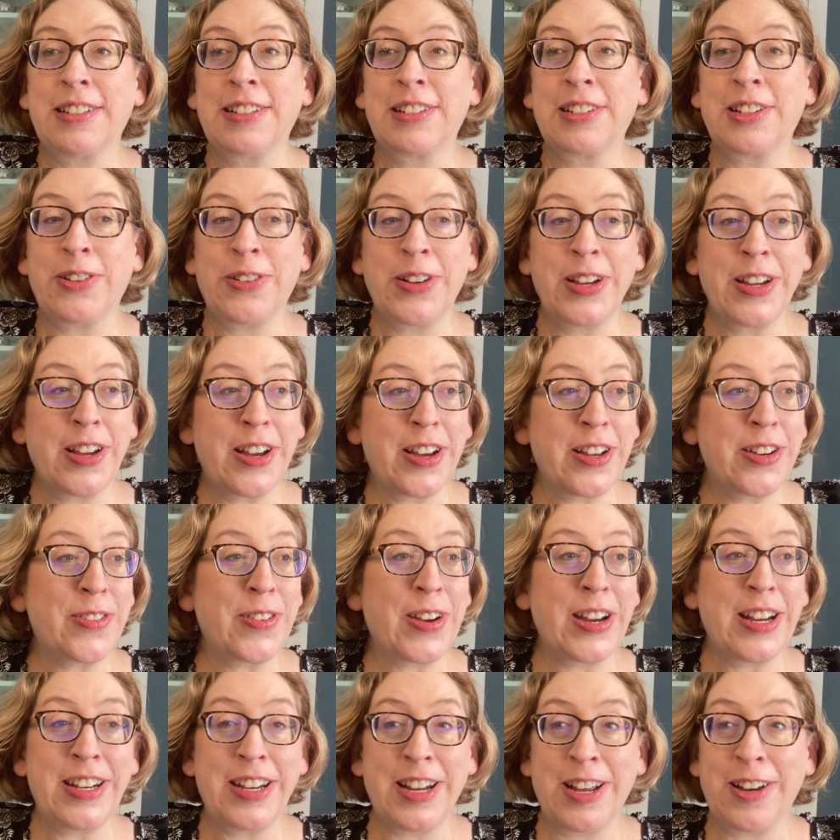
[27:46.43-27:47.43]
going on
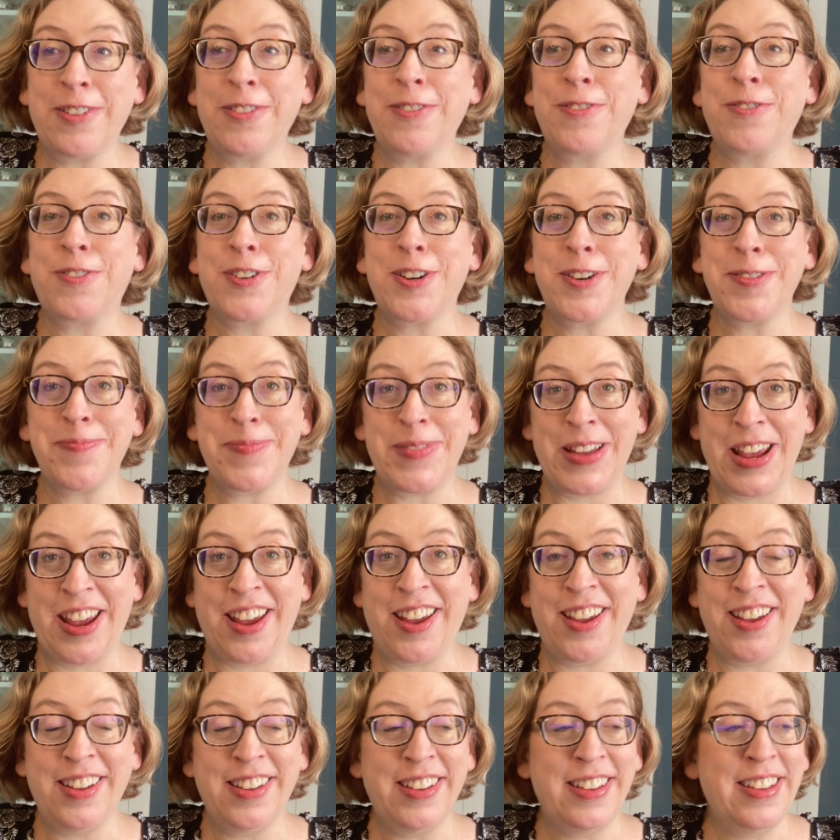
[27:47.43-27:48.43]
right now for
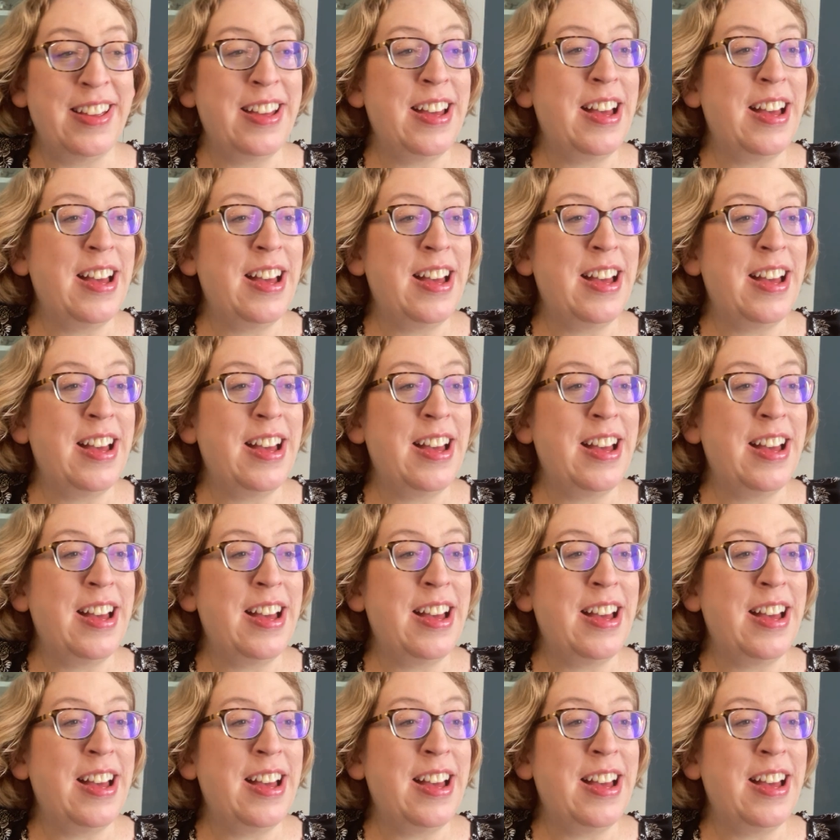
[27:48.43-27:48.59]
me.